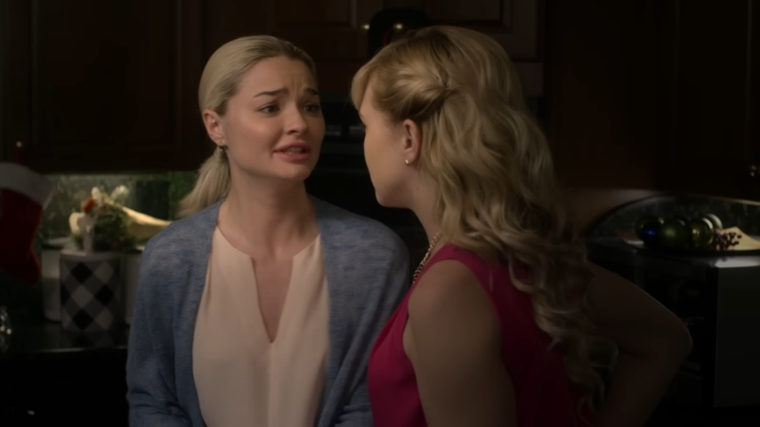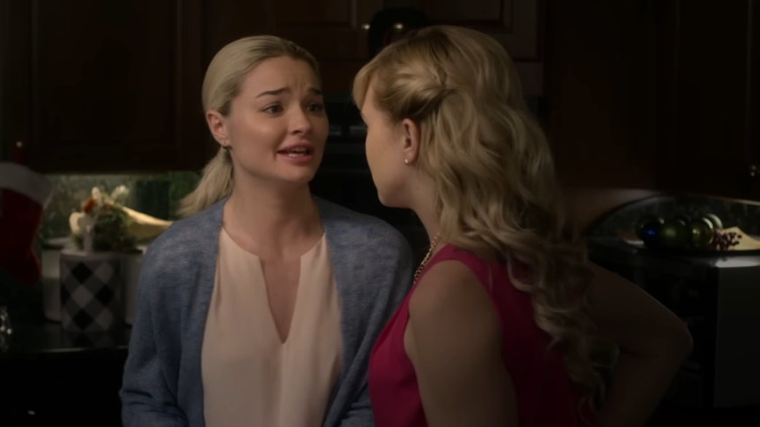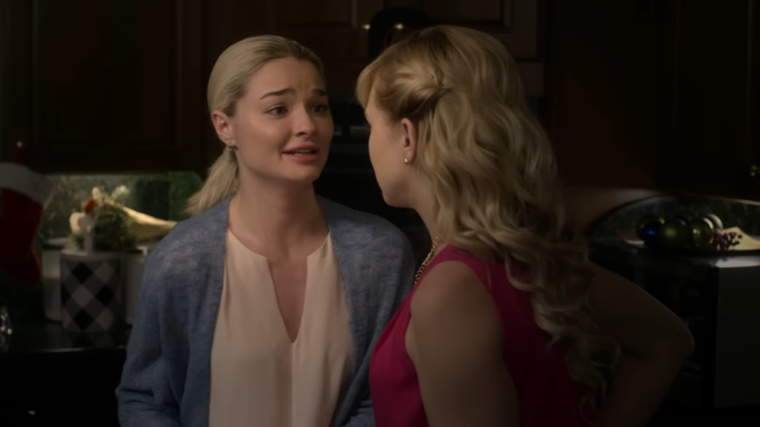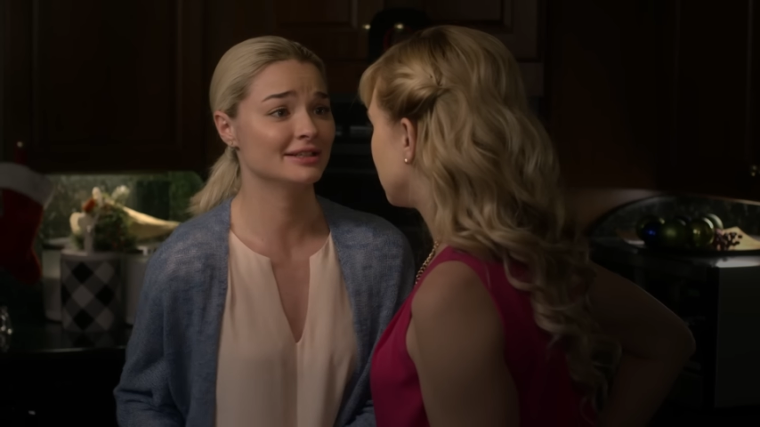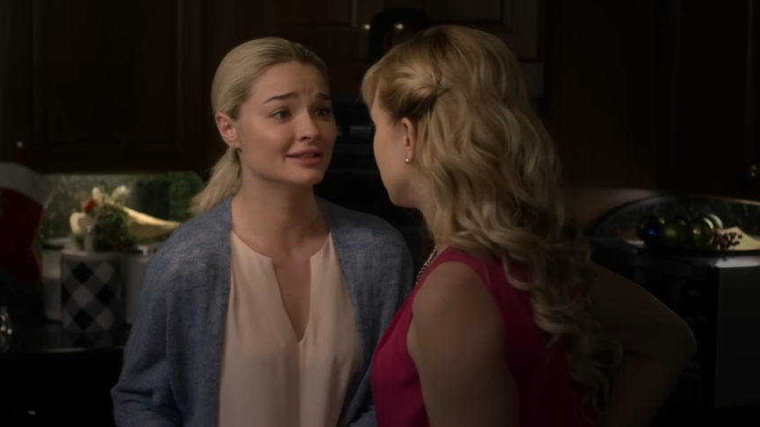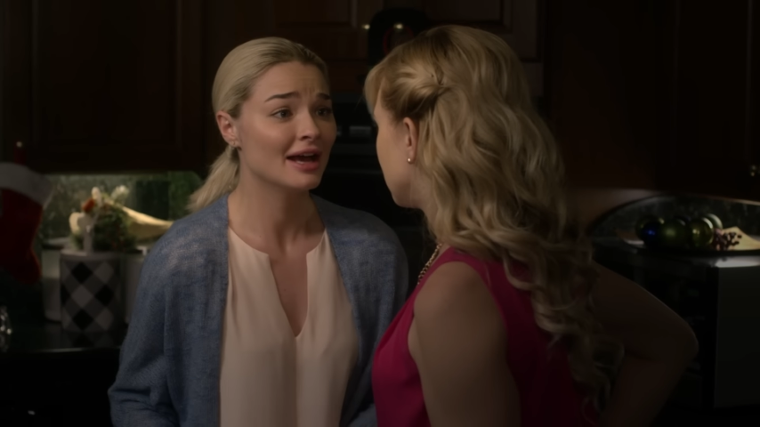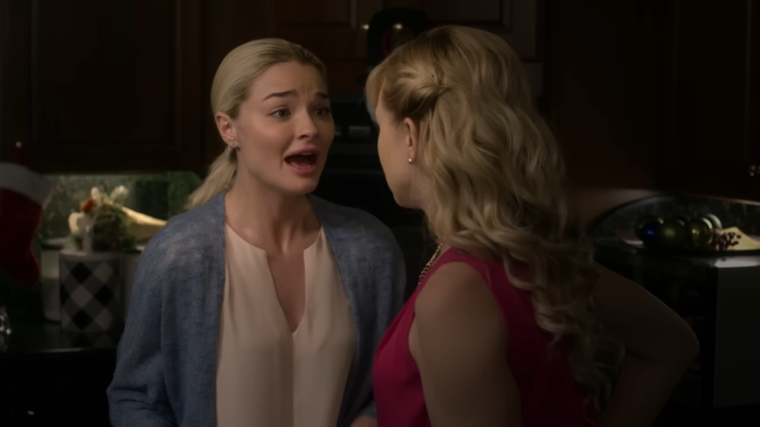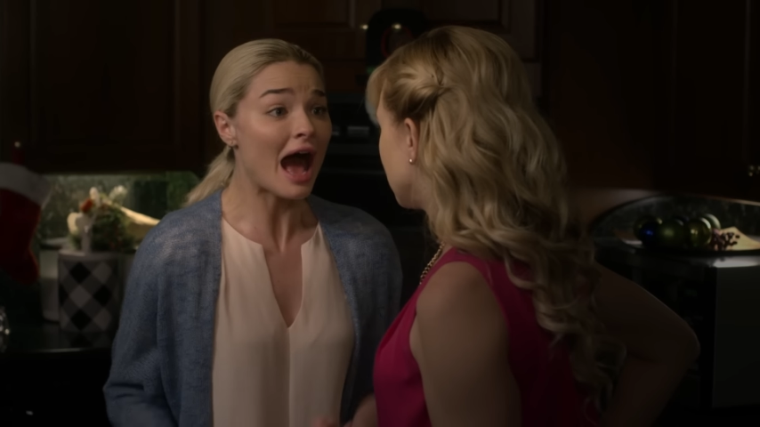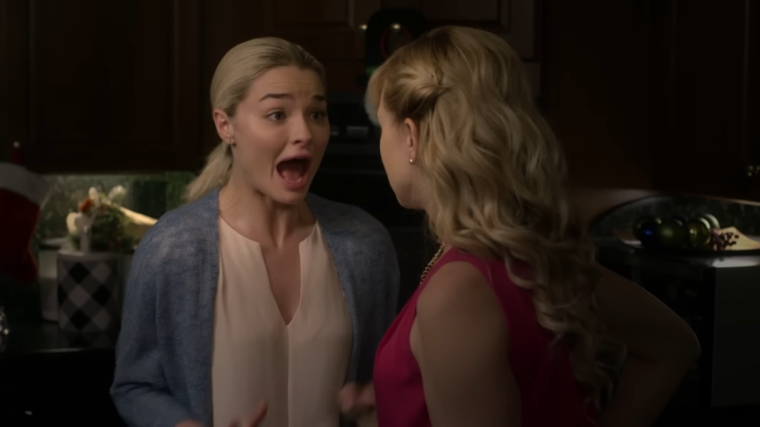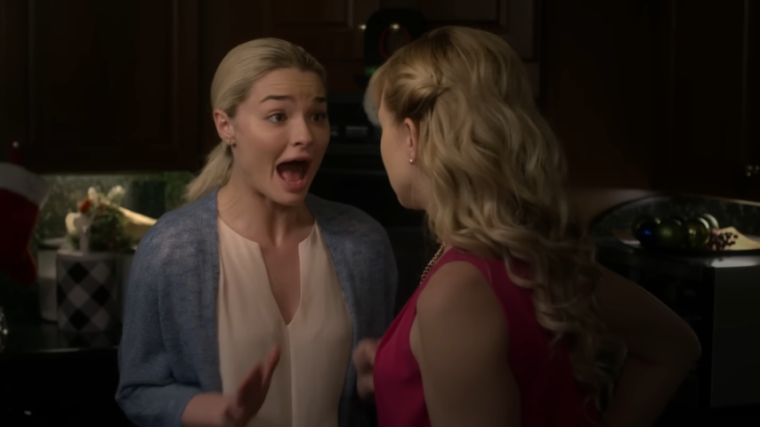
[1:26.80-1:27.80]
Candace,
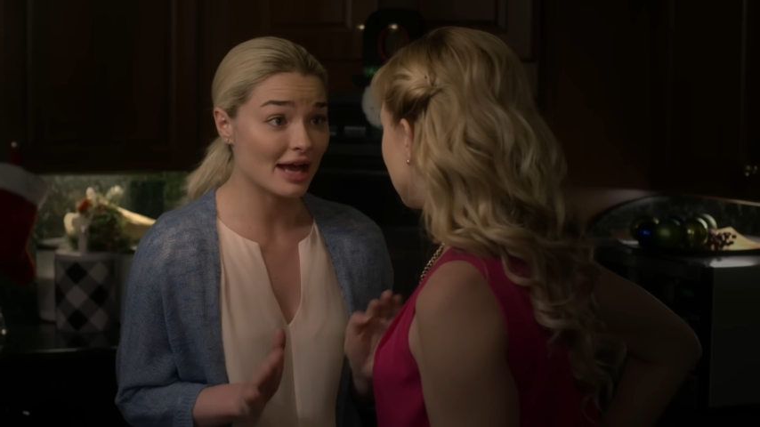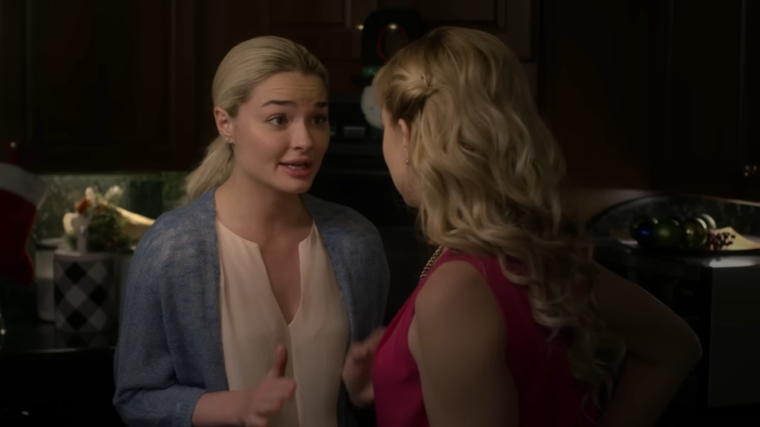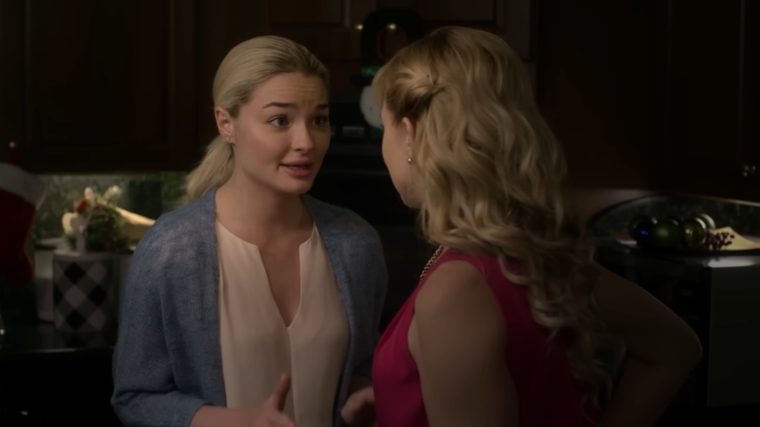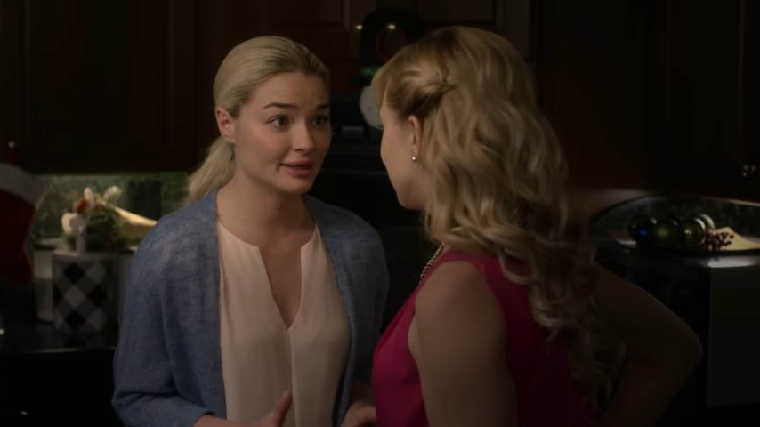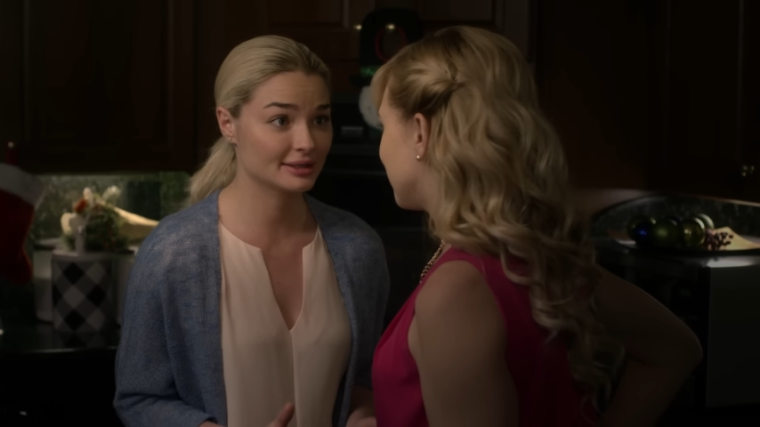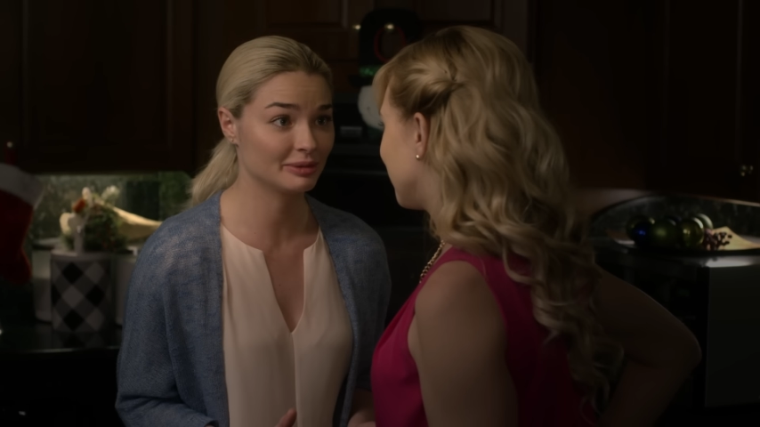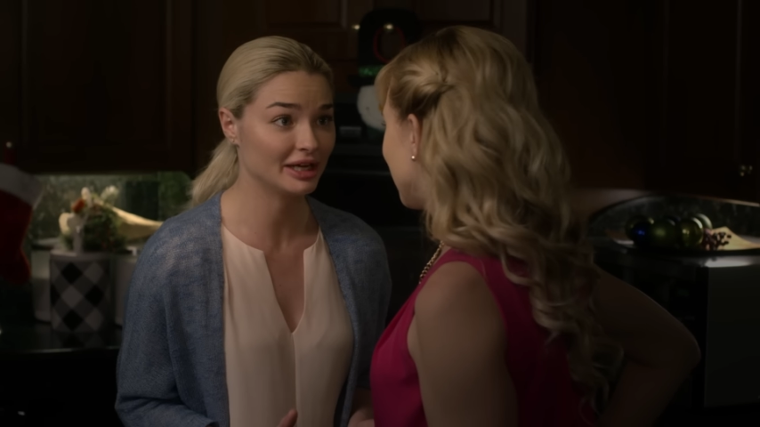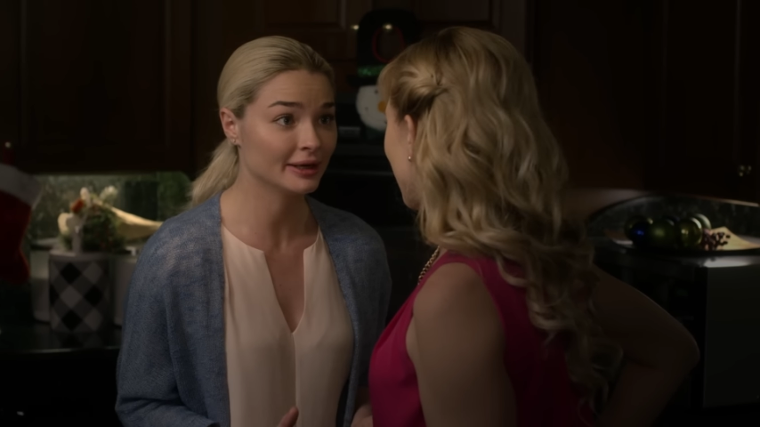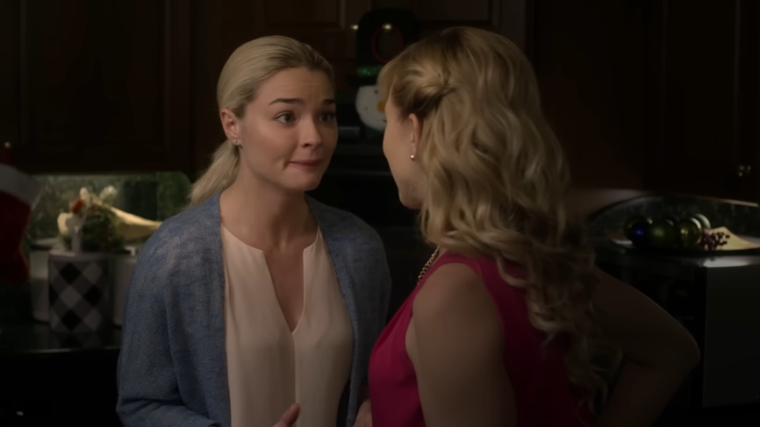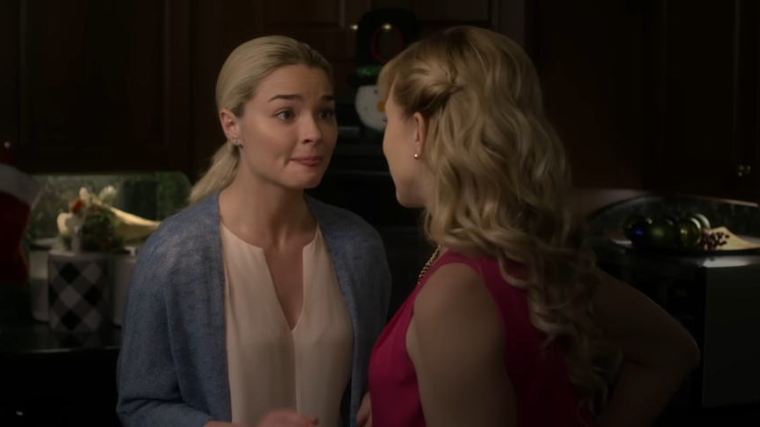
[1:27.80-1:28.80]
I can
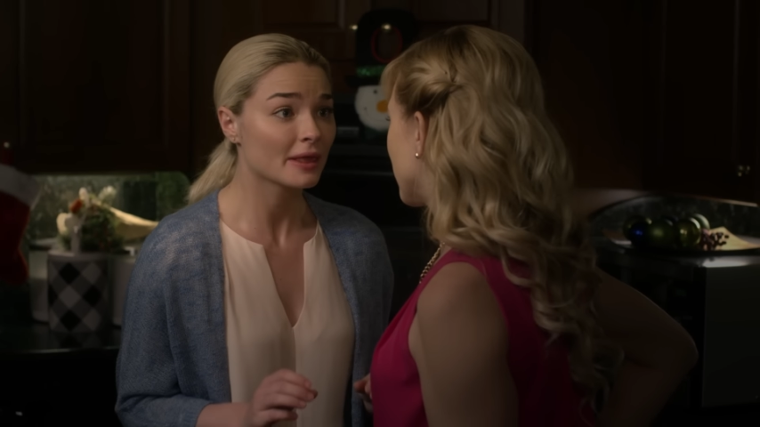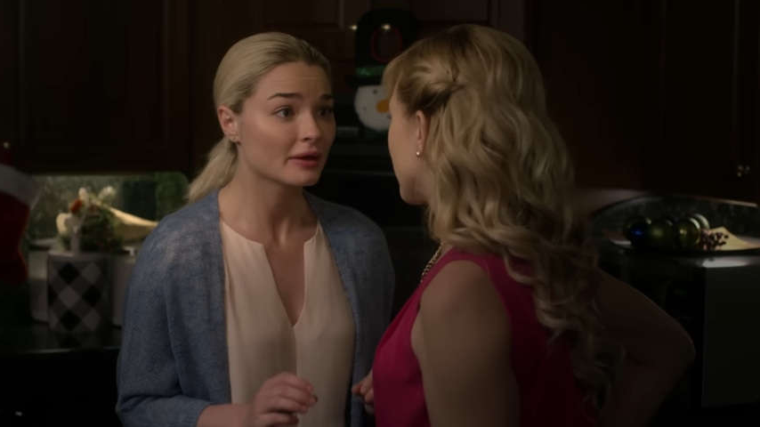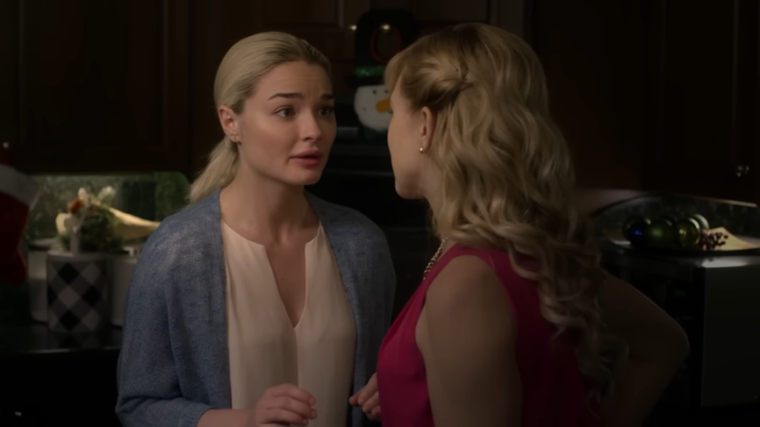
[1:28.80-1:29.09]
explain. No need to